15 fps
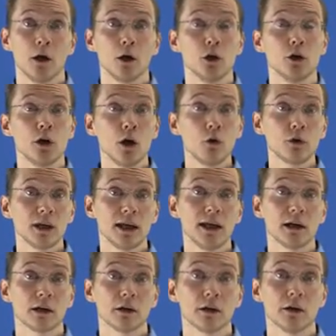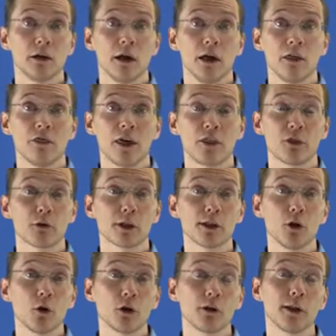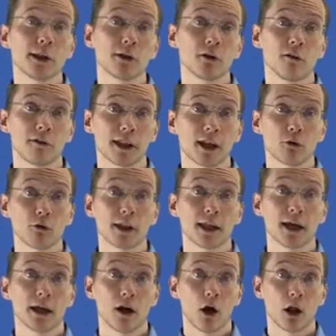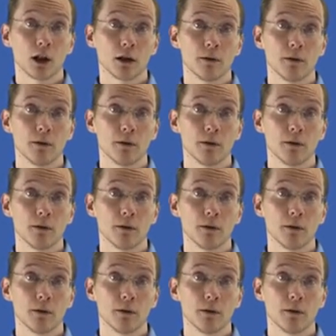Note here that there's no concern of secrecy at all.